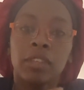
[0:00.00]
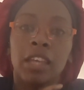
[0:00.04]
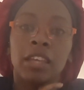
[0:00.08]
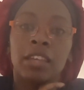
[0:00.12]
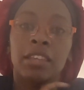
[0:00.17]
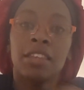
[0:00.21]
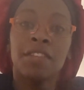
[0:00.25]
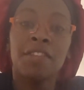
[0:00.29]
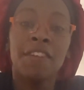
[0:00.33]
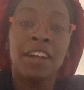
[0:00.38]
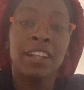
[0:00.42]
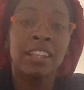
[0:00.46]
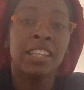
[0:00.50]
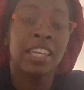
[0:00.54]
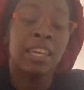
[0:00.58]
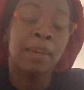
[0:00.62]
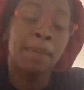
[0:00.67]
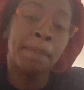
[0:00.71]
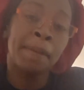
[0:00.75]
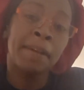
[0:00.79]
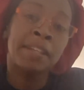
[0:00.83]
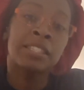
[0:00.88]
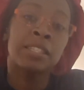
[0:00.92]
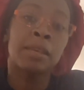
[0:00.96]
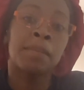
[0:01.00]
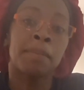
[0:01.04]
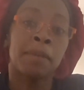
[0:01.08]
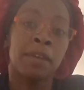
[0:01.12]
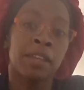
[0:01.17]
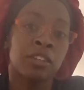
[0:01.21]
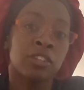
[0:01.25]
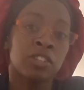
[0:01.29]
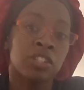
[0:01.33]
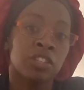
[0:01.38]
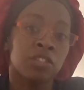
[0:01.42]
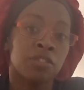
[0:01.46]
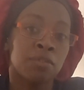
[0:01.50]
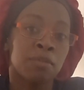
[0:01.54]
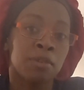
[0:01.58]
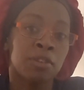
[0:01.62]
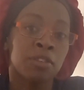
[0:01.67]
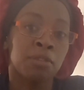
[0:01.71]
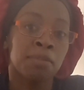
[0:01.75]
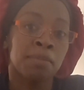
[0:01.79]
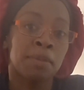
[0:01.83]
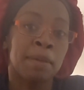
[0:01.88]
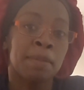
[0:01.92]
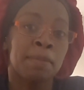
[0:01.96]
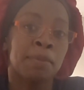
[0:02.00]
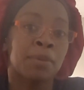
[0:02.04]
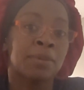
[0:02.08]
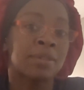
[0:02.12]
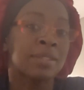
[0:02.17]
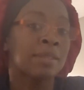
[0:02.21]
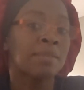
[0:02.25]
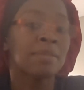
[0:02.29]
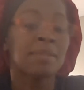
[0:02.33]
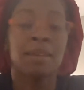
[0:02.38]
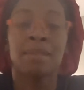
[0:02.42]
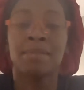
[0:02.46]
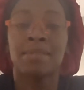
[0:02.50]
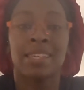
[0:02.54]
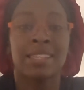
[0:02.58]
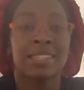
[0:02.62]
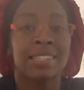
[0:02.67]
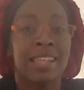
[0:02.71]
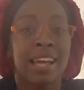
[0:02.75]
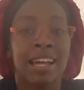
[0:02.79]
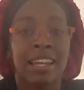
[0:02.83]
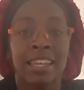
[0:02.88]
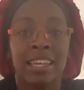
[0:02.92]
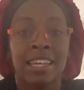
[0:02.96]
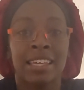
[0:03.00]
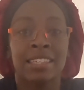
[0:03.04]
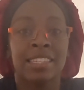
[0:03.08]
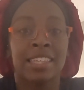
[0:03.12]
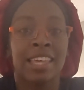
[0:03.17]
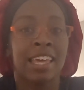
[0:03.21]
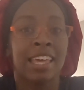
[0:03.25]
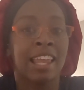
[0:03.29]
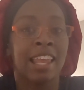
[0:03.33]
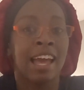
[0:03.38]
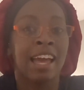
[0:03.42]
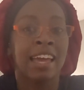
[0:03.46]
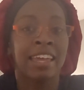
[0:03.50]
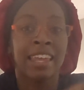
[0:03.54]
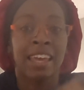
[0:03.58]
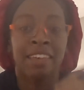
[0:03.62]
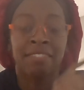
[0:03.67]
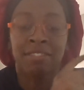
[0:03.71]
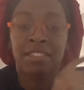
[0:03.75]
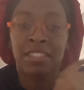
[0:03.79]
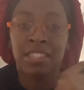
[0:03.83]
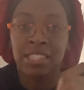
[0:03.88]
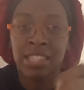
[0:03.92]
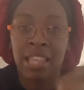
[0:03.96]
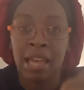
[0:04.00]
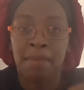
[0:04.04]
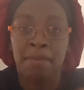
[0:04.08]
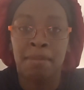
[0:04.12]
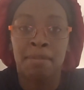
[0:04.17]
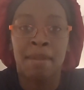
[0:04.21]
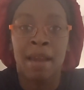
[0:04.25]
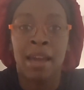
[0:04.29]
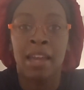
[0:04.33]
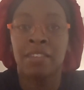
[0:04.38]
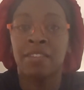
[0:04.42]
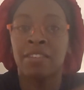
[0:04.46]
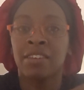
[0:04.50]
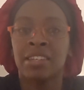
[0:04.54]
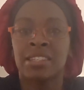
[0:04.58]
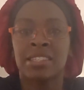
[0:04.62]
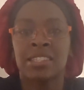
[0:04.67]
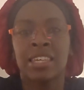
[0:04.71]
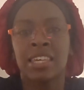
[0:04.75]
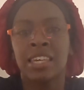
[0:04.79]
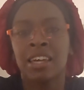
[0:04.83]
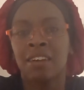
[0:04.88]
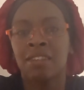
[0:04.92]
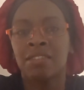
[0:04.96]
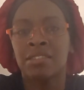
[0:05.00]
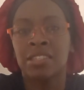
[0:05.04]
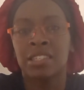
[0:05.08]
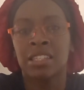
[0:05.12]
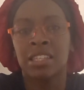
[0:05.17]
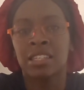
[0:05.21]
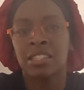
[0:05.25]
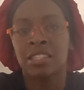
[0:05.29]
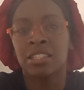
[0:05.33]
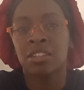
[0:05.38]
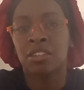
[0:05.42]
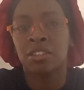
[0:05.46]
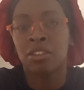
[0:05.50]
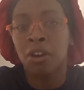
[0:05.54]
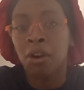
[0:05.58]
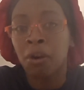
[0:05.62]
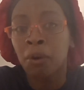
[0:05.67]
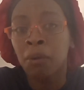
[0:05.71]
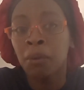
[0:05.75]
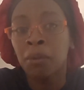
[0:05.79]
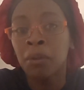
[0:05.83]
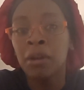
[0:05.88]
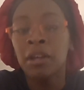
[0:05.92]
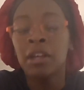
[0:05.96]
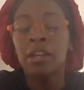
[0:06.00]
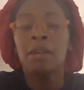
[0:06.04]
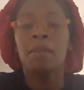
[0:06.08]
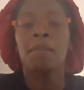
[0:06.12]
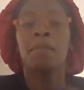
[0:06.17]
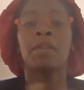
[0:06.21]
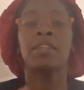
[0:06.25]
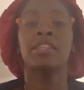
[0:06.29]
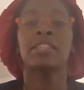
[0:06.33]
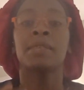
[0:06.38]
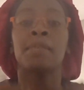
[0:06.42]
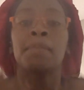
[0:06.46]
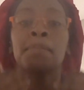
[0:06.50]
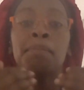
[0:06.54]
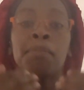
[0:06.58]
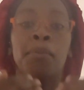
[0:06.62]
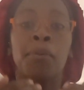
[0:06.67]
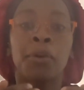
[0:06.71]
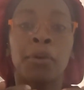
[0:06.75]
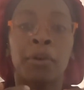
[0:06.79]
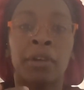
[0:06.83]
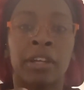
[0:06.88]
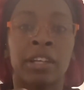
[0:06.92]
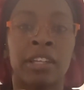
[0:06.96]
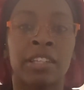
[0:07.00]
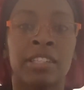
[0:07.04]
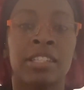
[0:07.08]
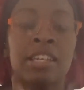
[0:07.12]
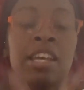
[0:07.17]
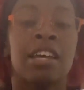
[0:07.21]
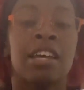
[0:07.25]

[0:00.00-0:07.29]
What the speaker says: the fact that he picks up energy from other people and sometimes that's not his, and I'd have to snap him out of it because he obviously doesn't know. But it's important